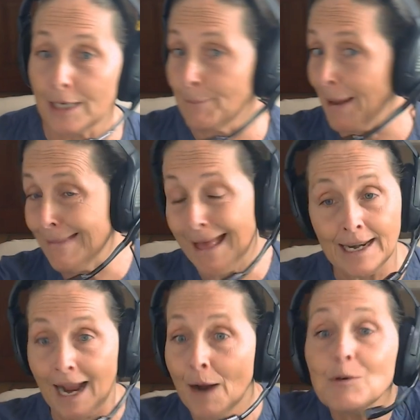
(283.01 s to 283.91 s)

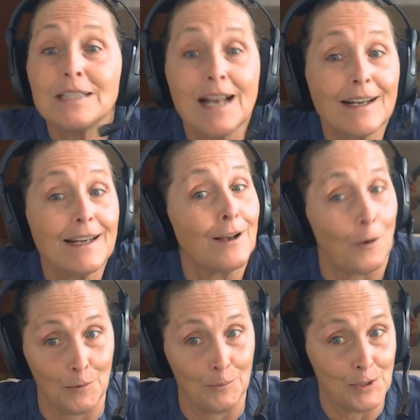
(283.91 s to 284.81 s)
And I was not a
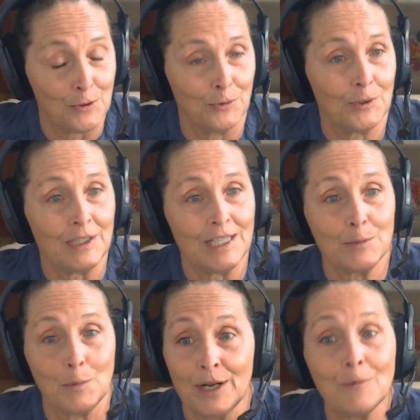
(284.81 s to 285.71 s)
homeschooler at
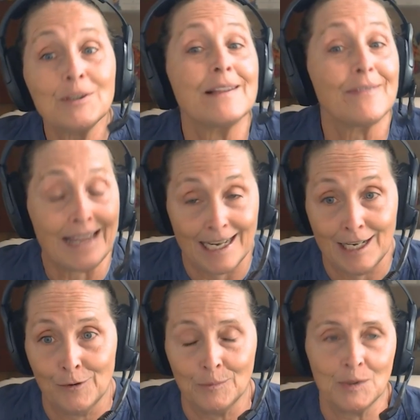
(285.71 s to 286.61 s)
this point. I wasn't
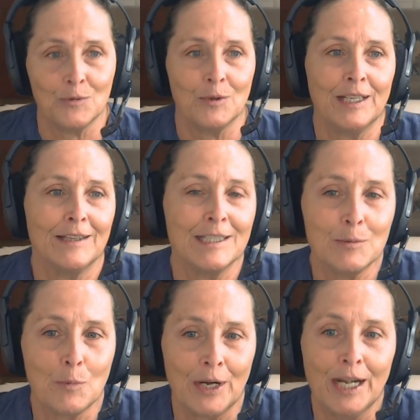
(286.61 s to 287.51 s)
thinking homeschooling at
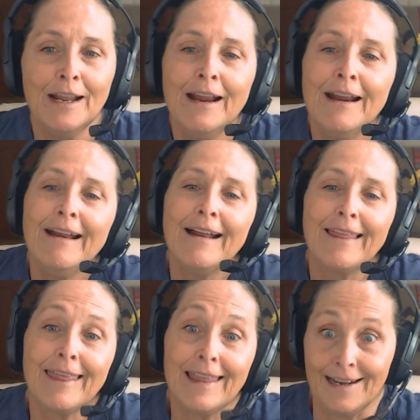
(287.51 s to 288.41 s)
this point.
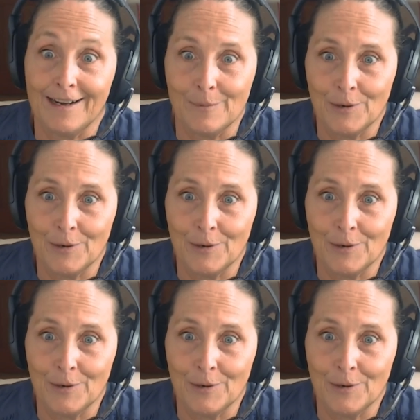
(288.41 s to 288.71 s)
Then I got